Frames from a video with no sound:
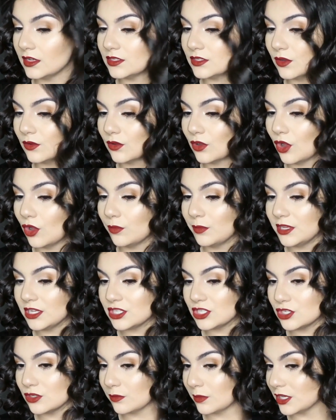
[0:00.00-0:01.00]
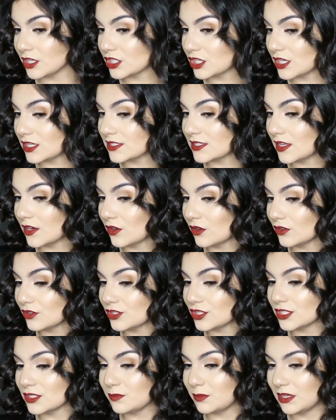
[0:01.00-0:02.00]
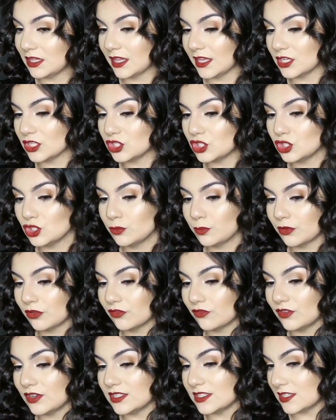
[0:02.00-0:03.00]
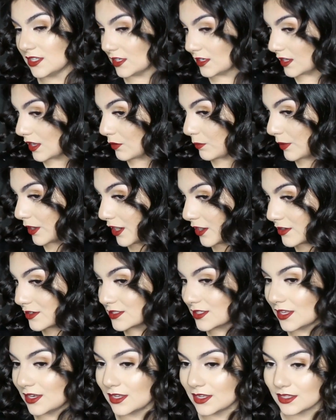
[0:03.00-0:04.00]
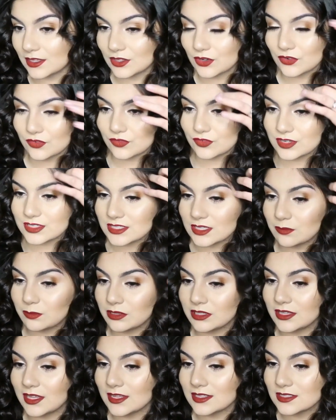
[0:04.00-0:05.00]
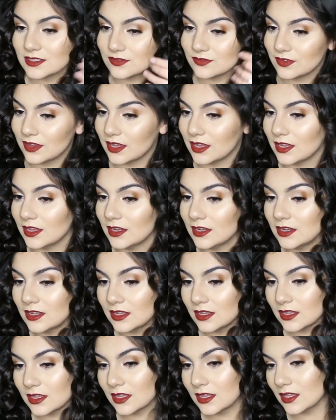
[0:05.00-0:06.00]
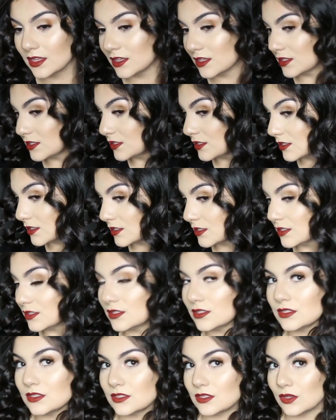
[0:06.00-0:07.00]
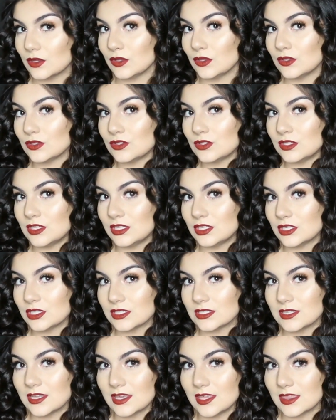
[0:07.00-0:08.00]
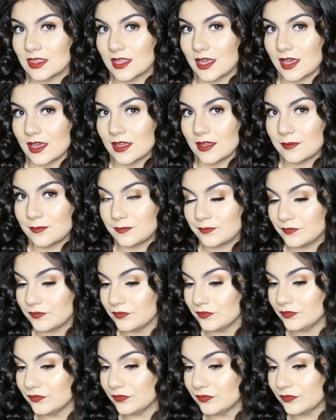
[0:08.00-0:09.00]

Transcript: And don't comb it too much because then it'll just be like super frizzy. Now my hair is getting a little frizzy, but that's fine. So you see, just like that.